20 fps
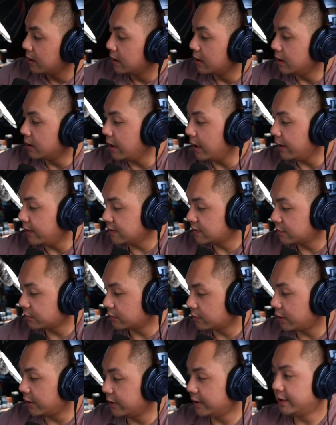Yeah, this one
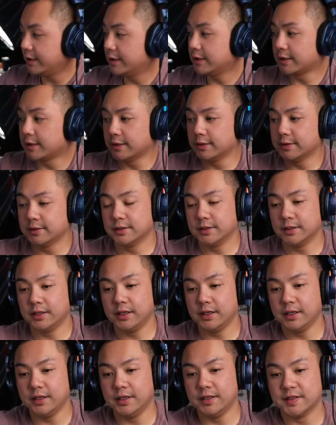right here
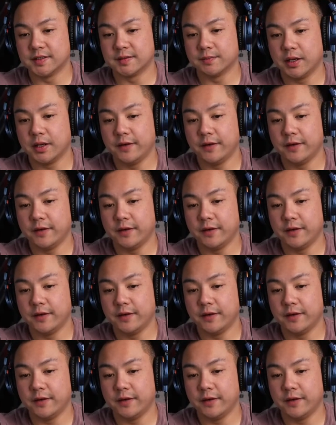is my